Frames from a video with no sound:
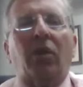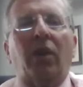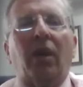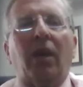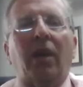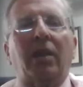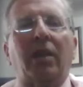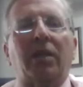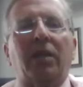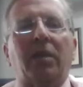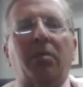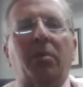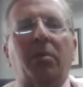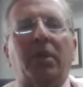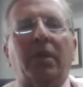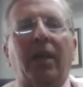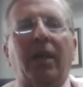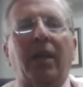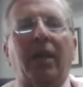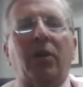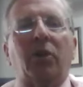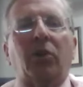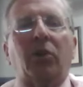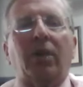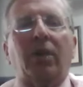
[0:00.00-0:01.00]
are not
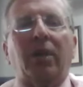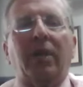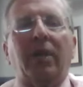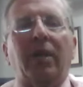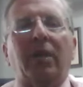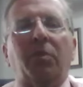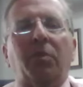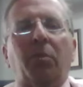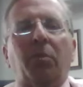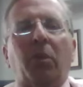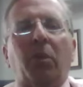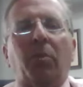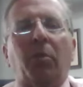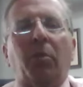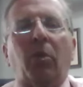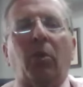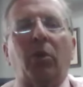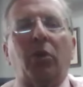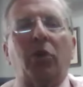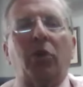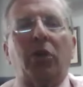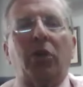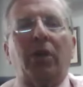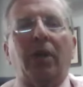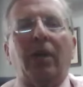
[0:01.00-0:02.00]
substantially
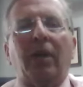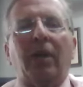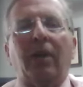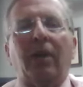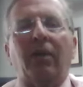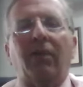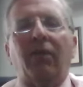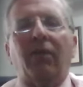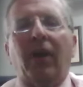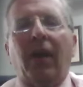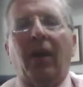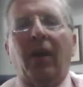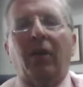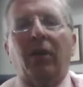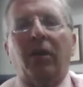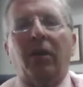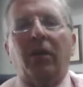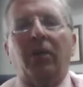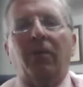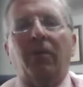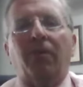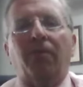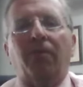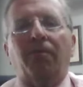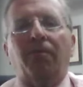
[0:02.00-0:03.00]
disproportionate in
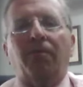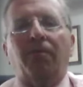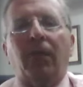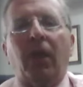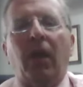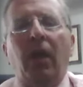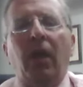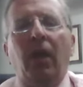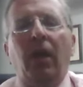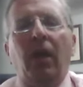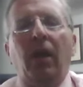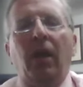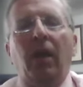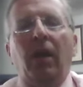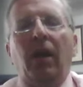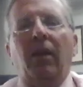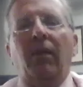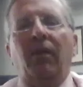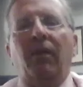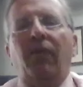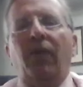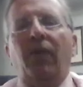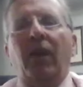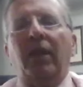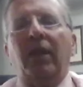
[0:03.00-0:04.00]
value.
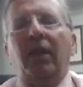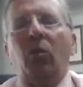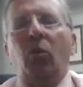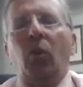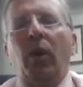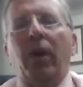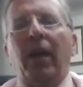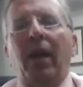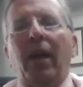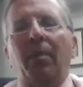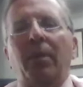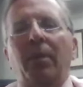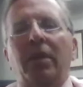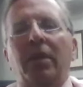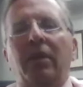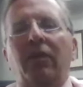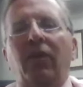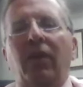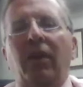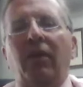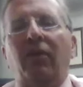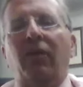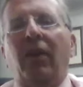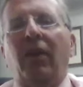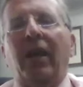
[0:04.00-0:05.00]
And finally, what happens
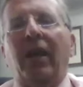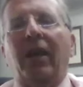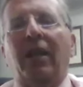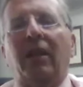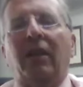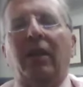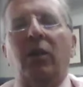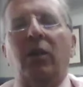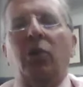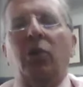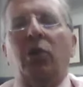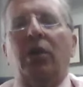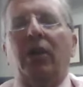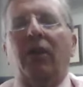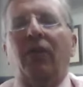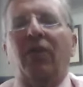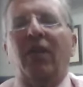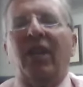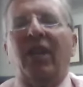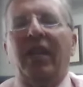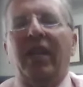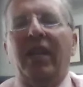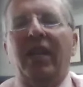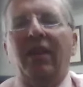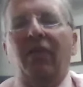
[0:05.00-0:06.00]
if a violation of
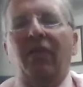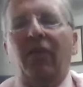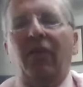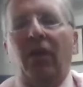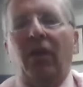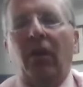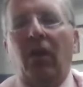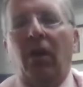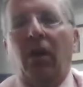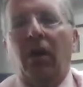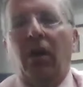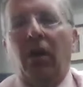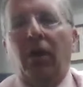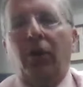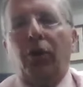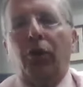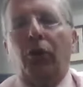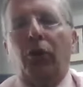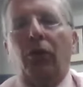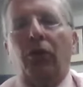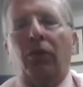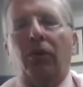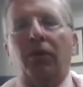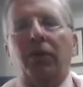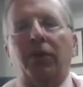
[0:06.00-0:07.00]
the gift law
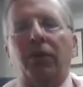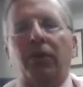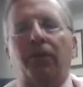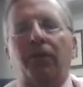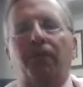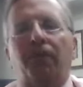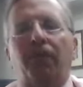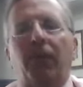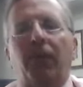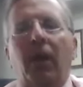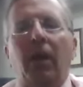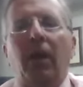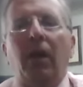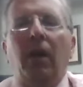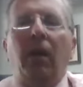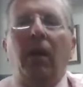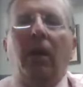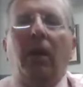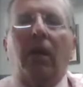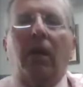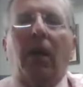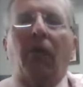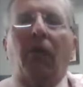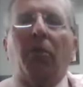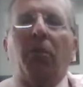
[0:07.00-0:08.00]
occurs?
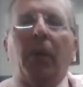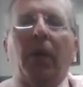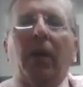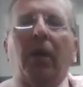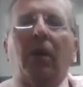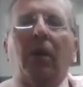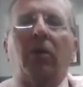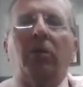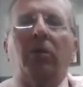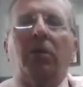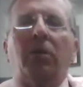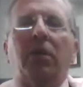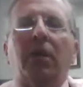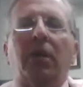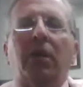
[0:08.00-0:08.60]
Government Code